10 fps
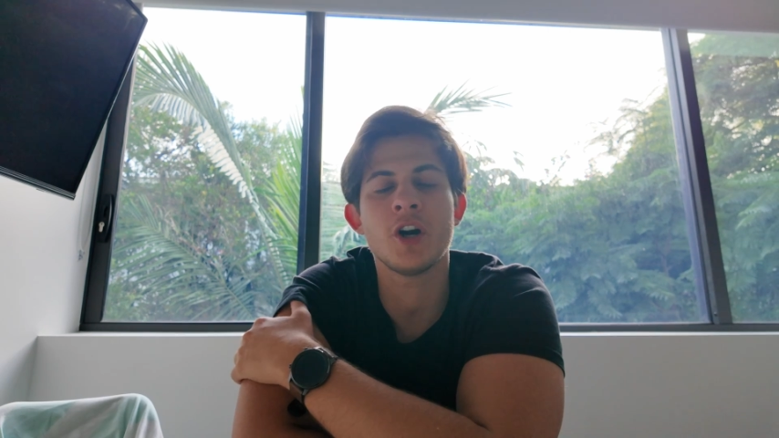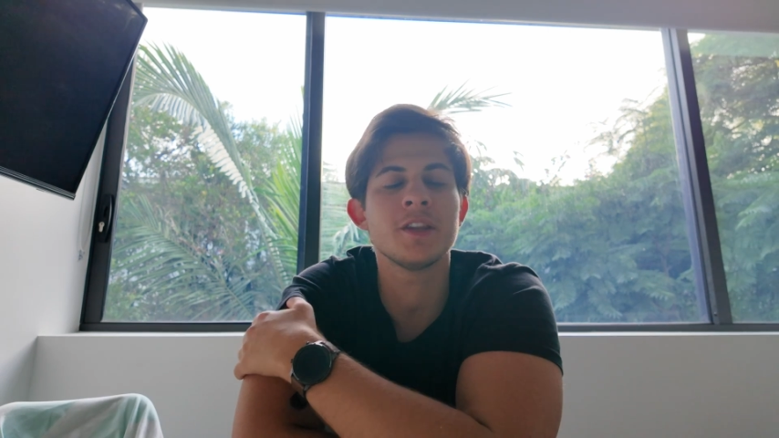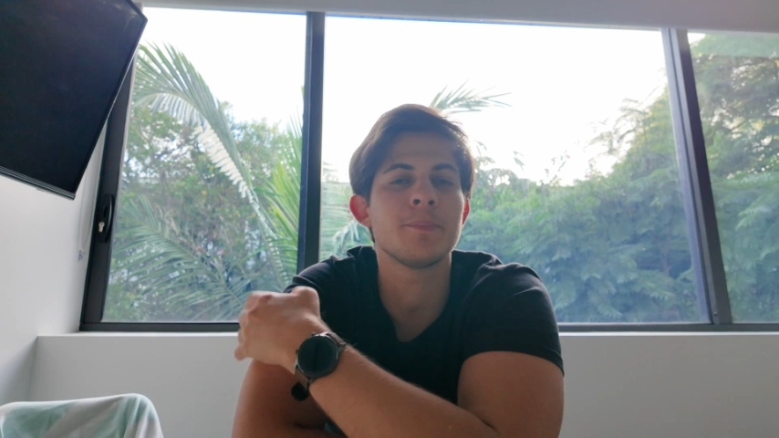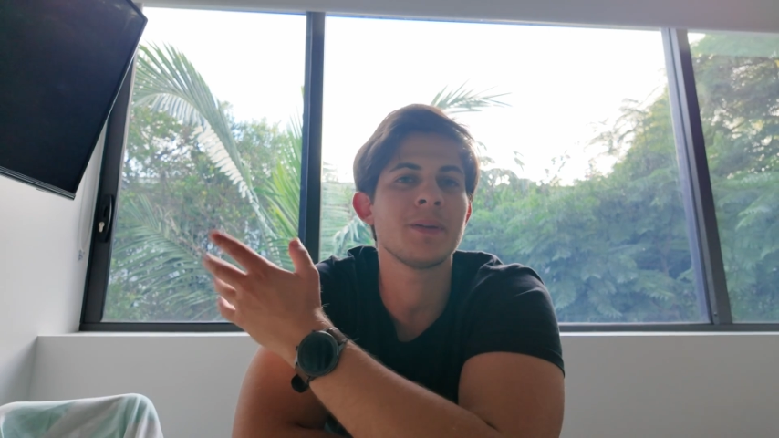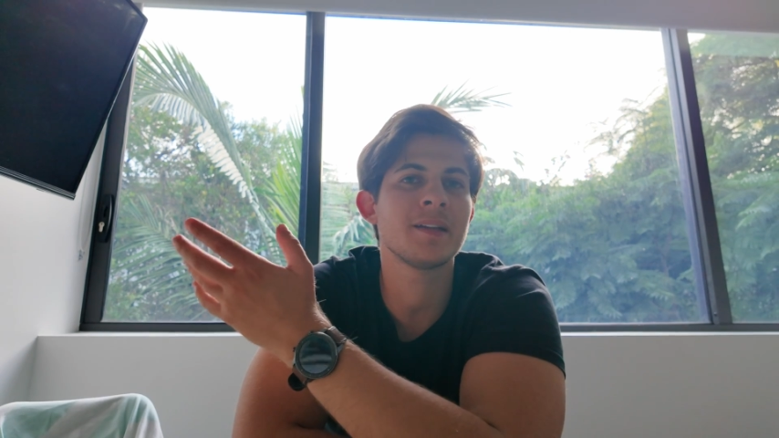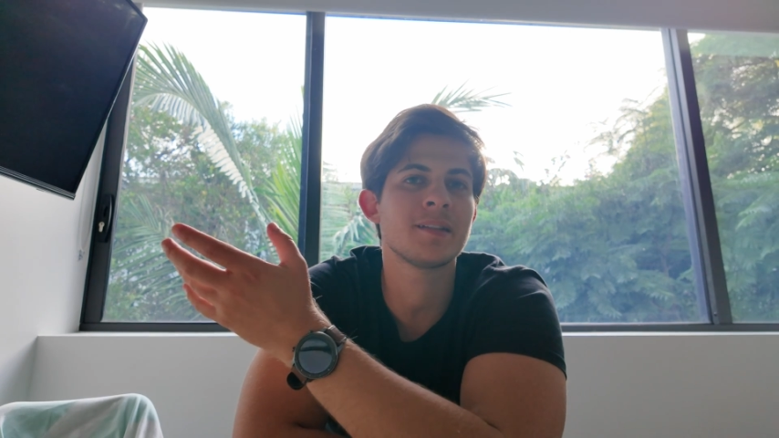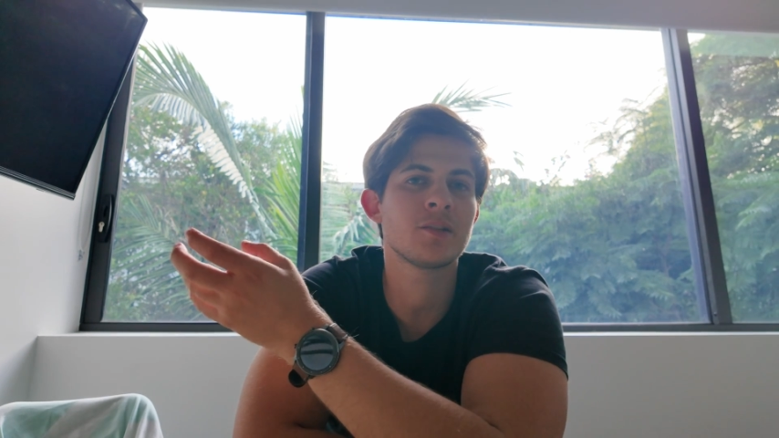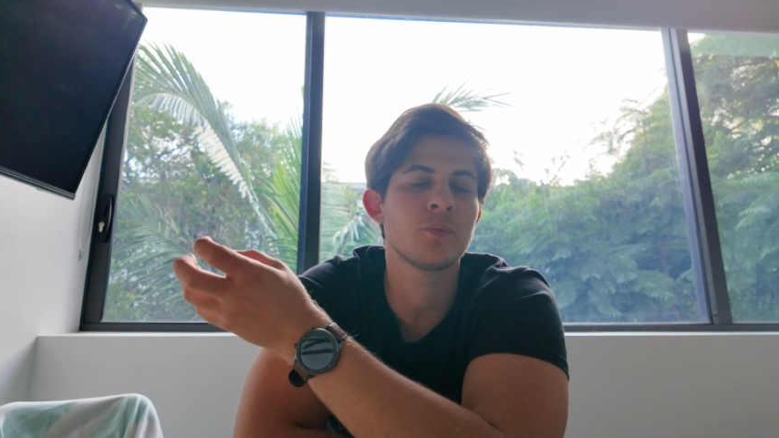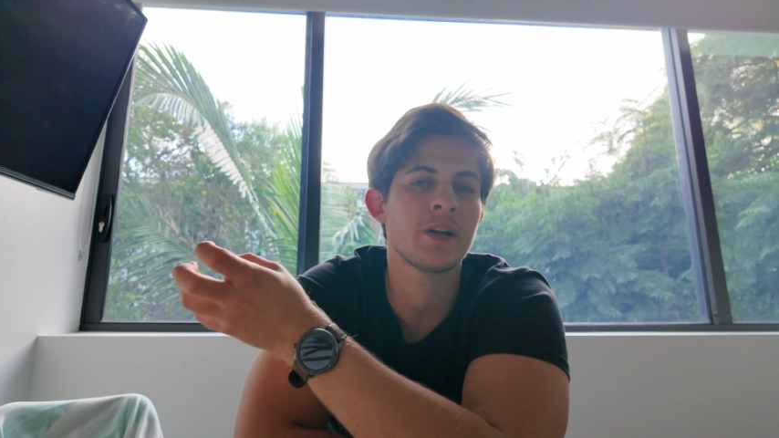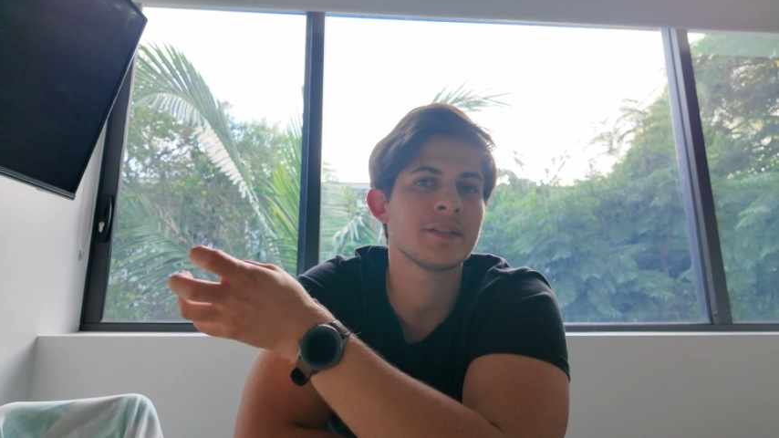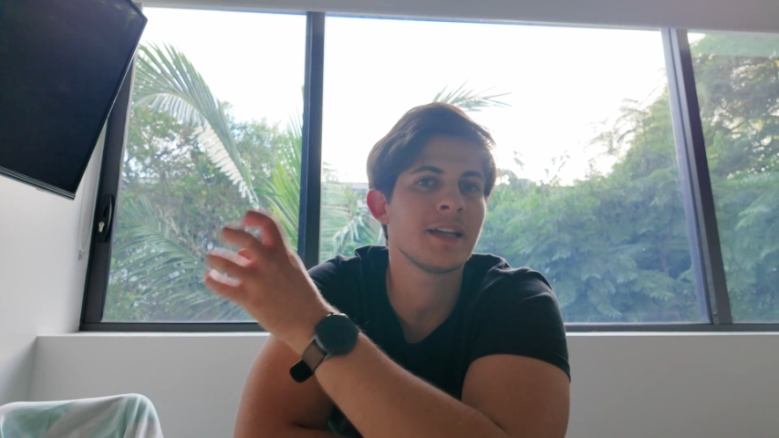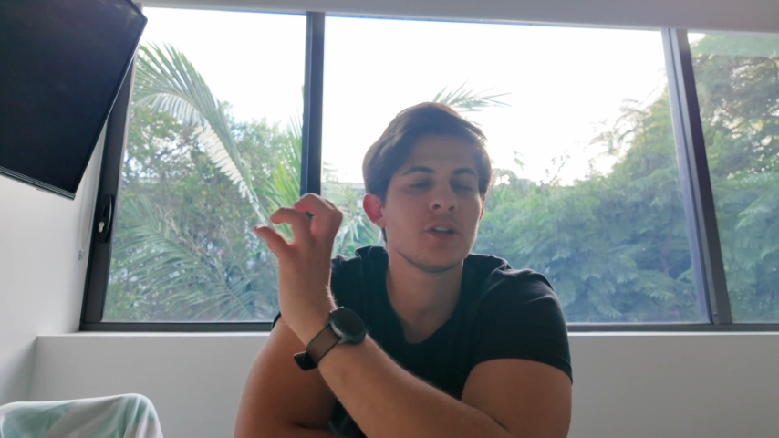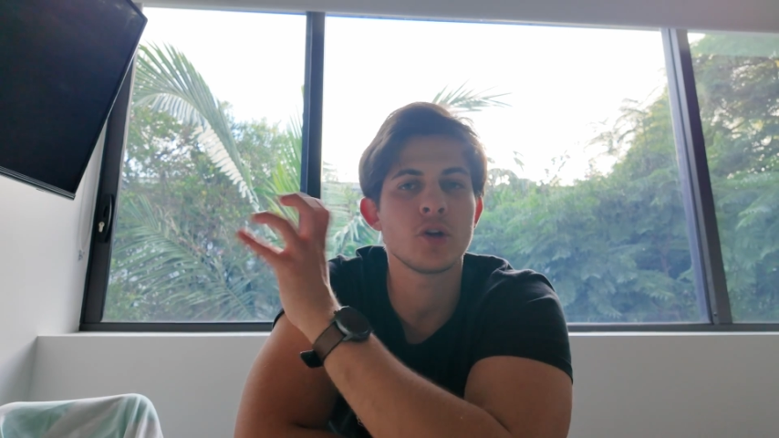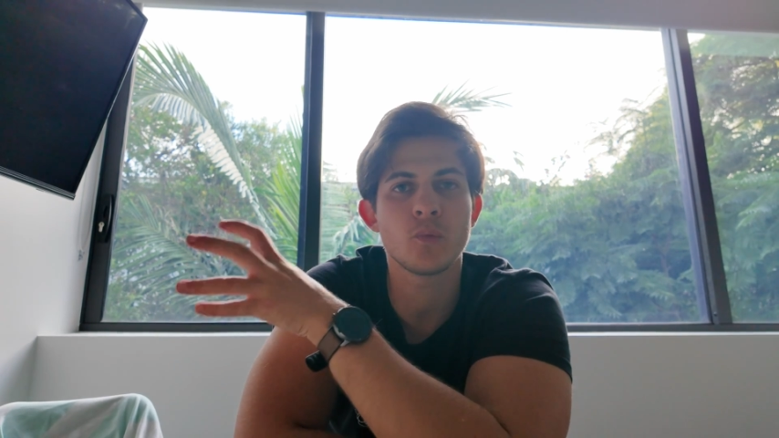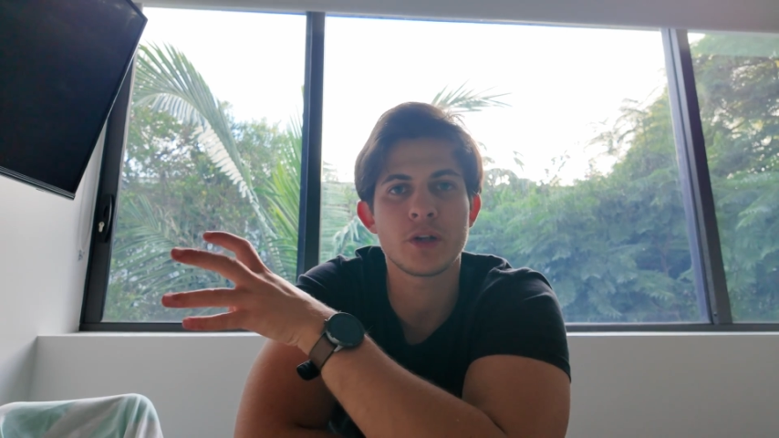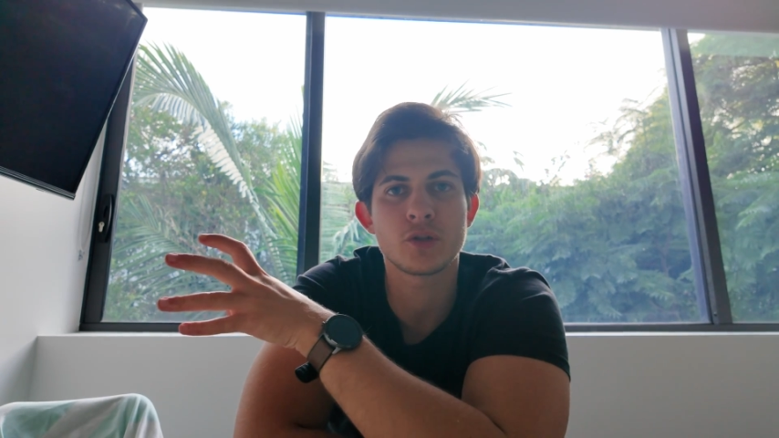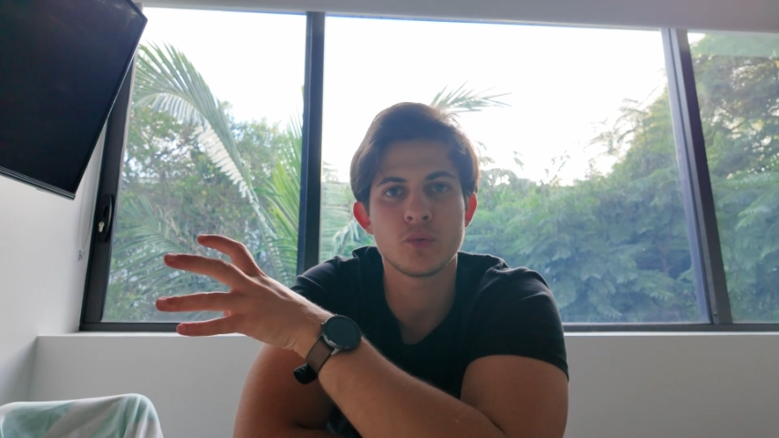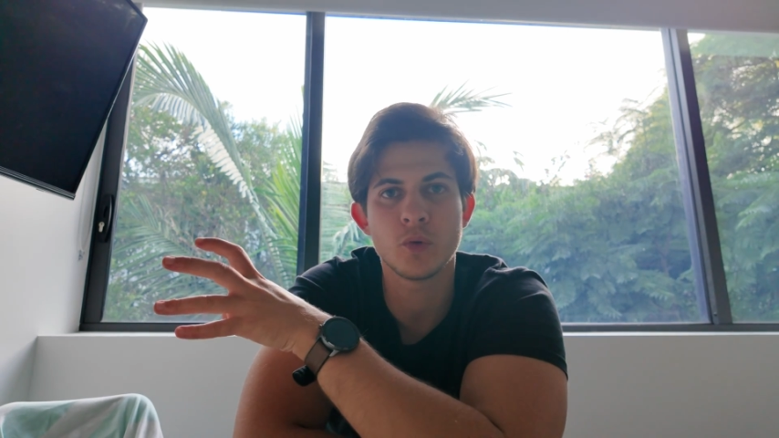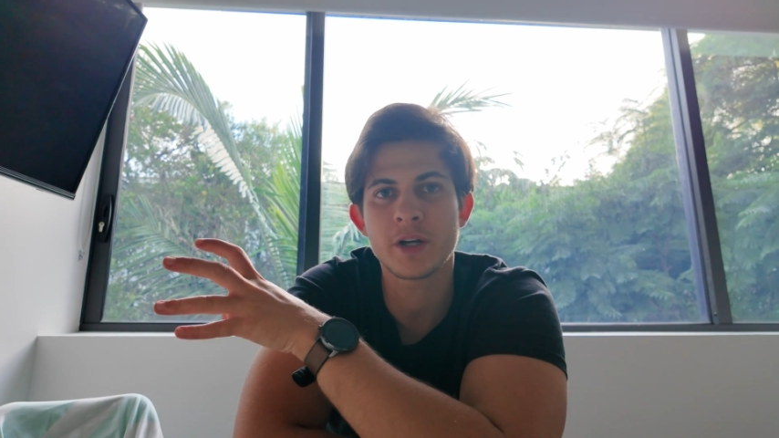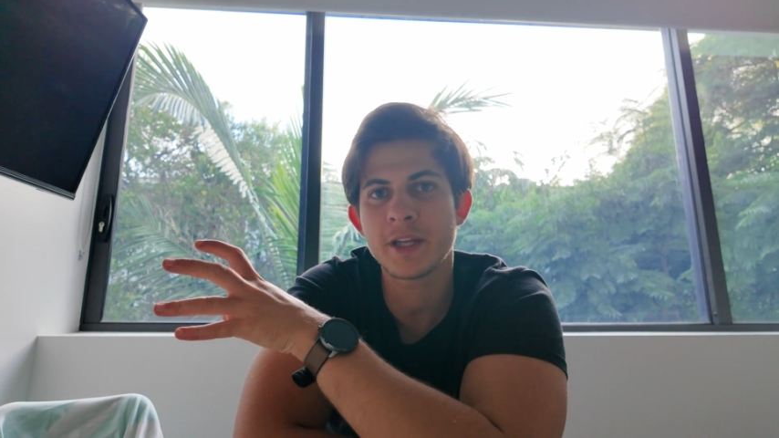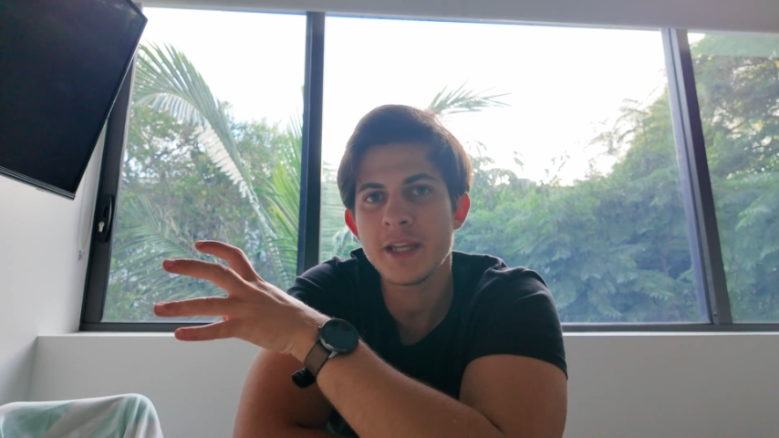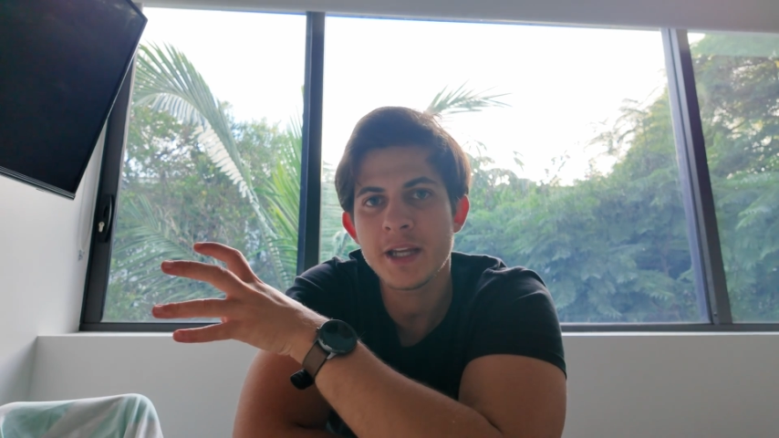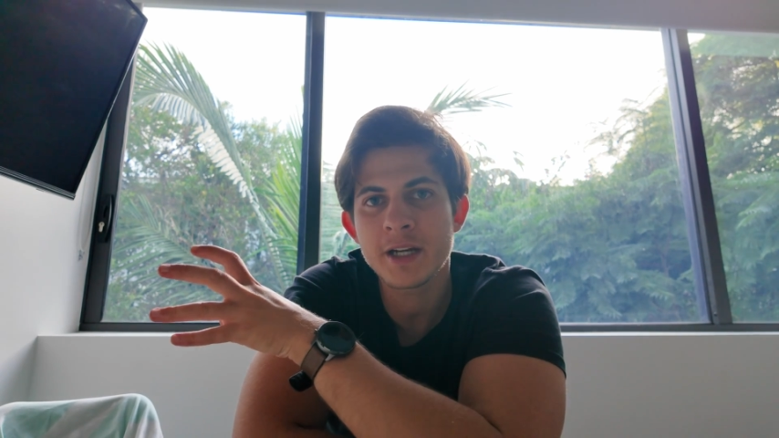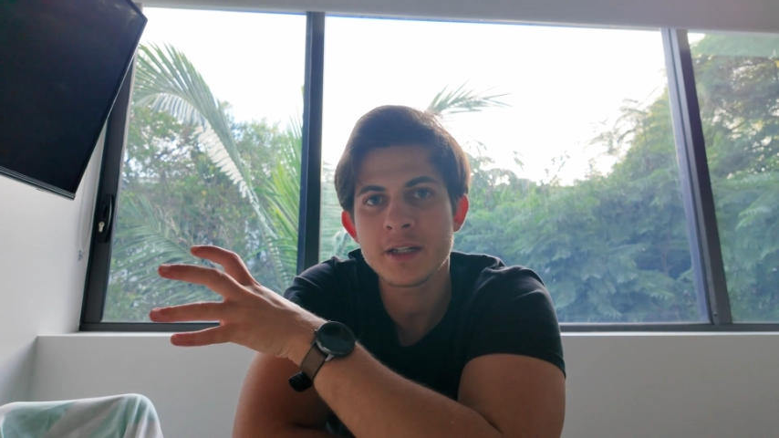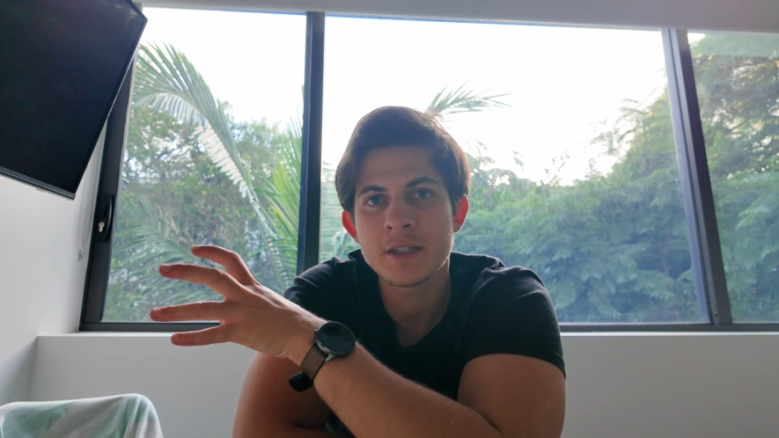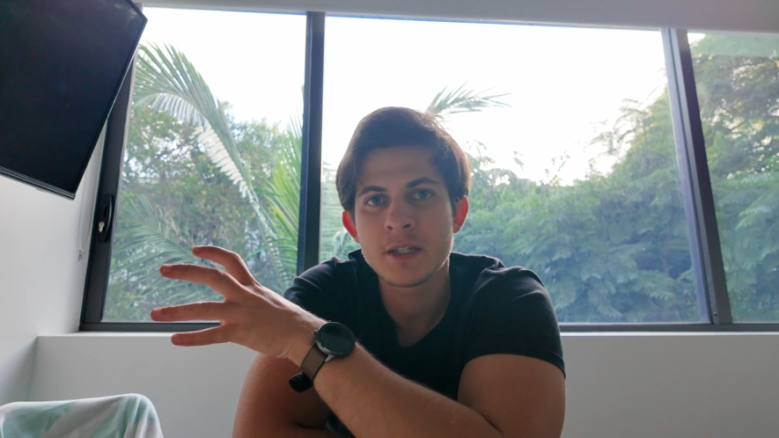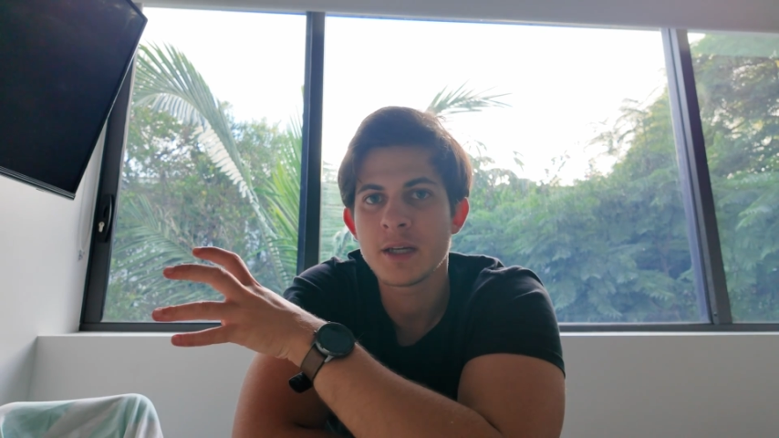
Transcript: on the places where they don't want to work here,